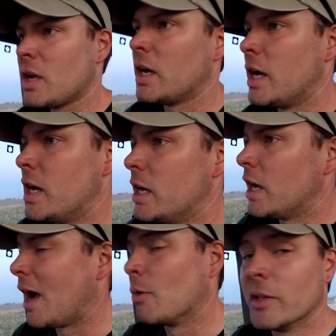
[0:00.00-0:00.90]

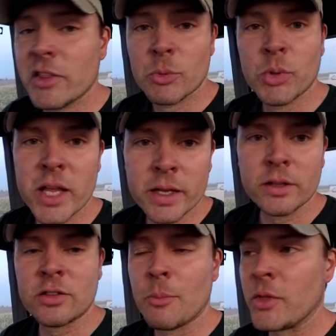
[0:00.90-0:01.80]
I will either
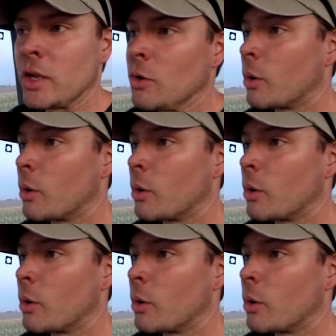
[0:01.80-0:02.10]
plant something